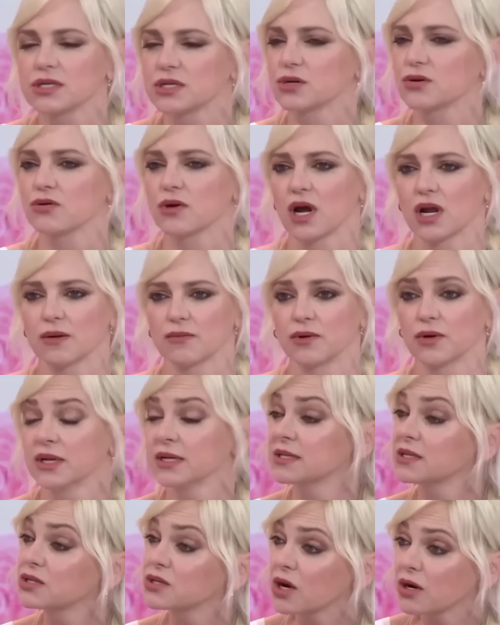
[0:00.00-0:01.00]
incredible, and
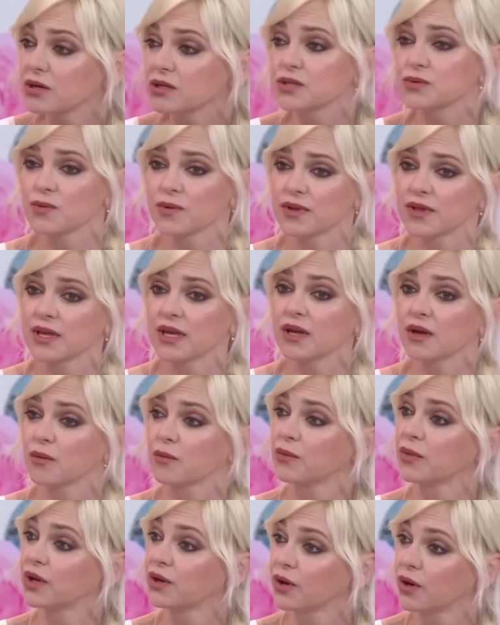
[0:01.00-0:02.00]
it starts with
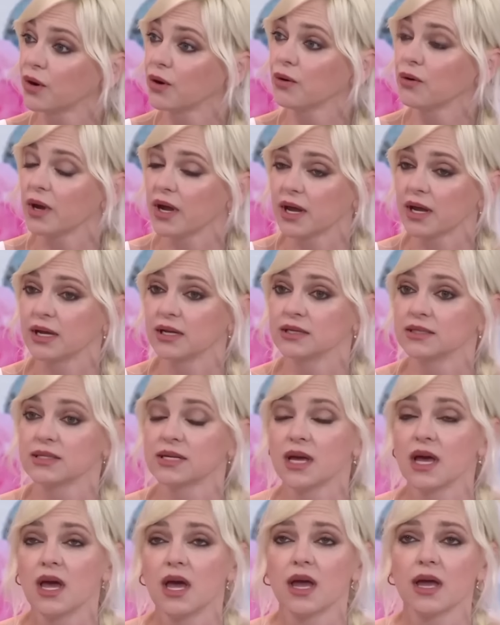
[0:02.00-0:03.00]
him, you know. And
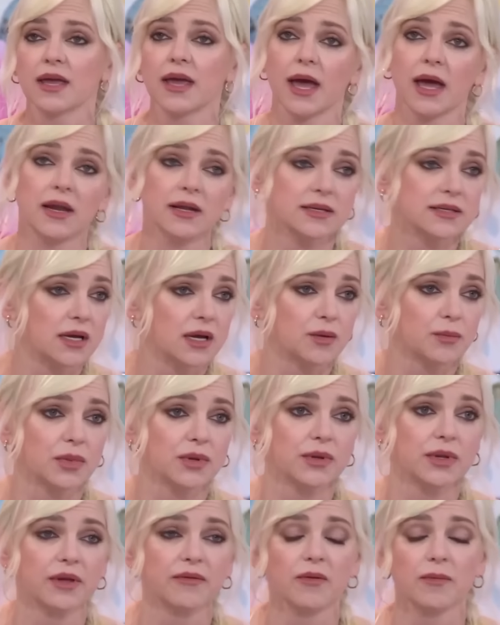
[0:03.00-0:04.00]
Ken is
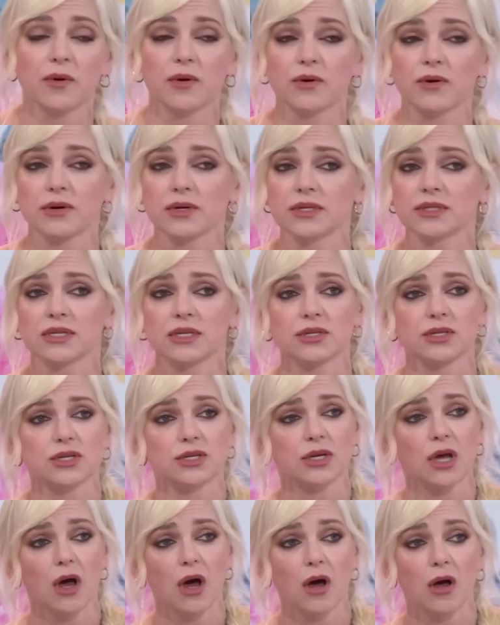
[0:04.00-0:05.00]
unbelievable. Kristen
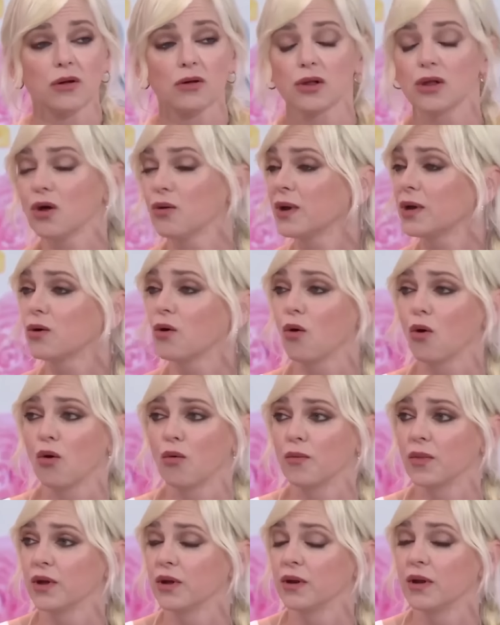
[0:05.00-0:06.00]
Schaal, Chloe
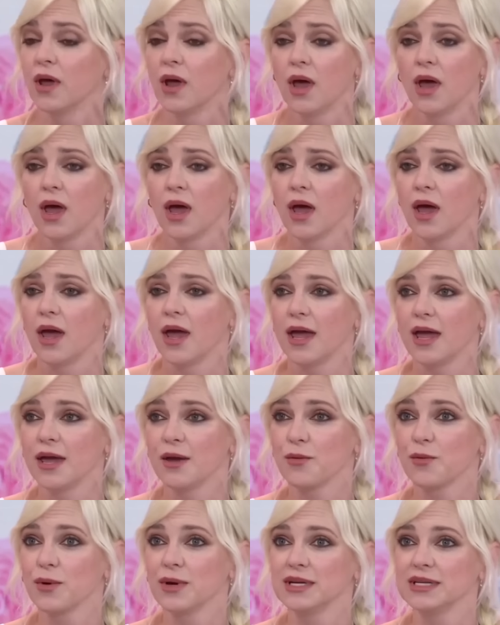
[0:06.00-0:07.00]
Coleman.
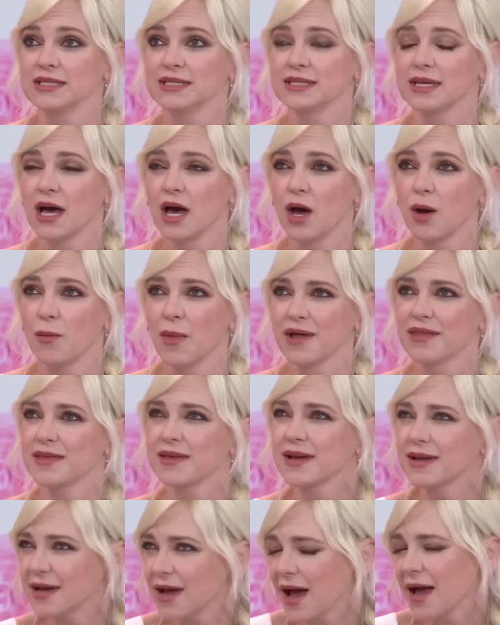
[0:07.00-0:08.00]
It was. I
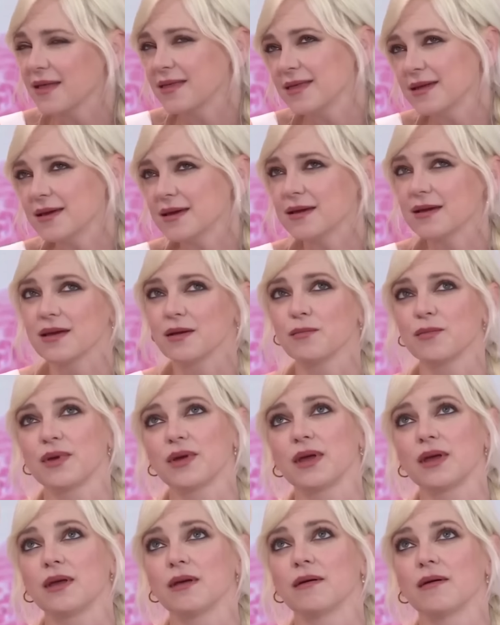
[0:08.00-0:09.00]
think it can
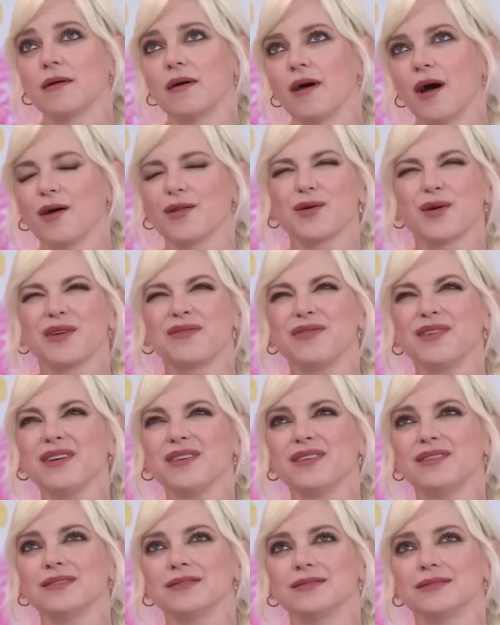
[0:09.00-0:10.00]
be. Although I
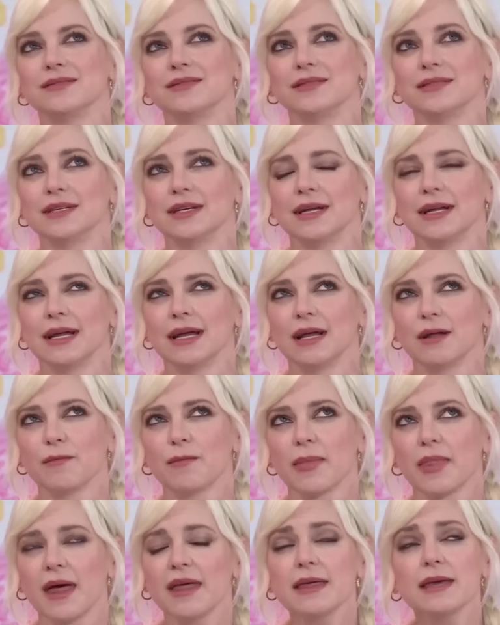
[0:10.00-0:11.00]

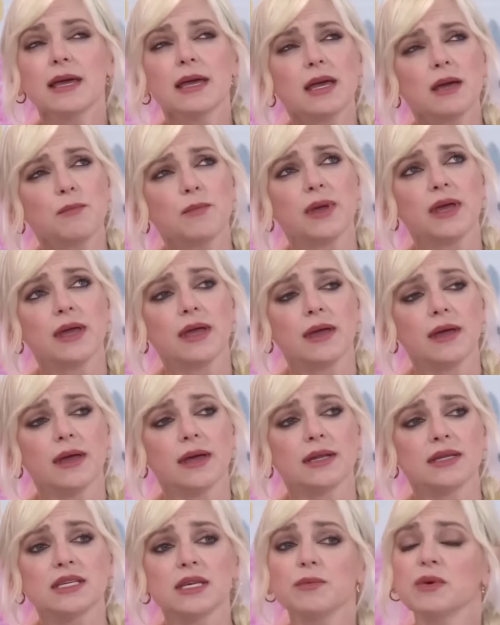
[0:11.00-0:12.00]
think it can
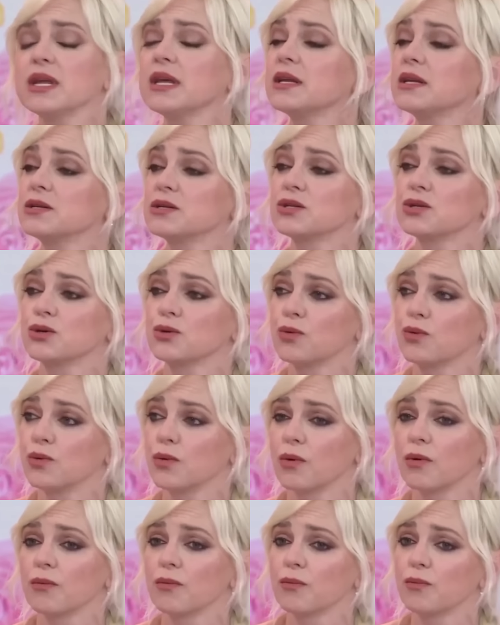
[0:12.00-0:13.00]
be intimidating
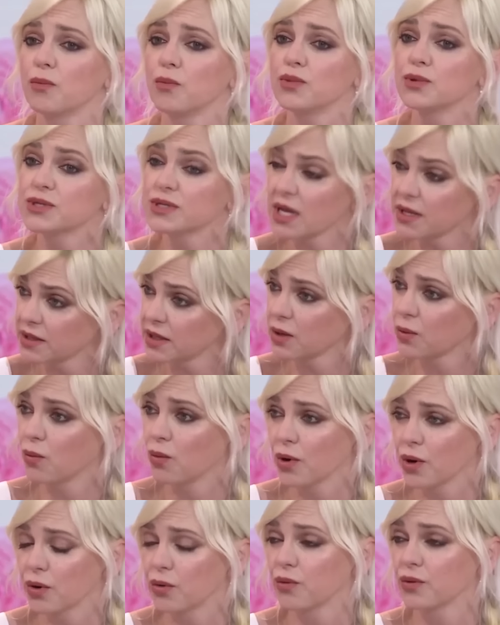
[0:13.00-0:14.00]
to suddenly
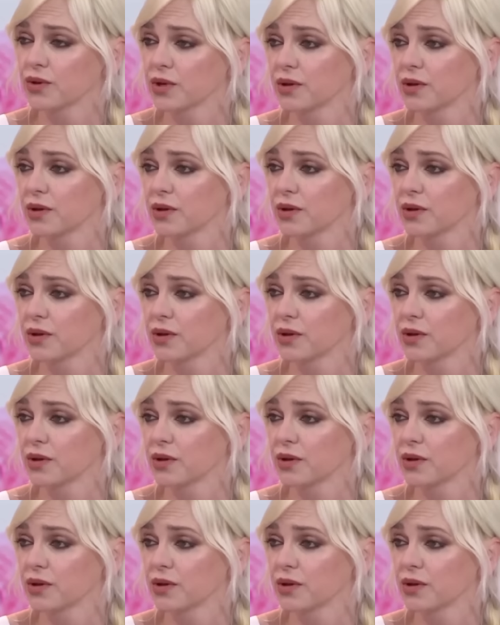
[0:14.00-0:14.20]
work with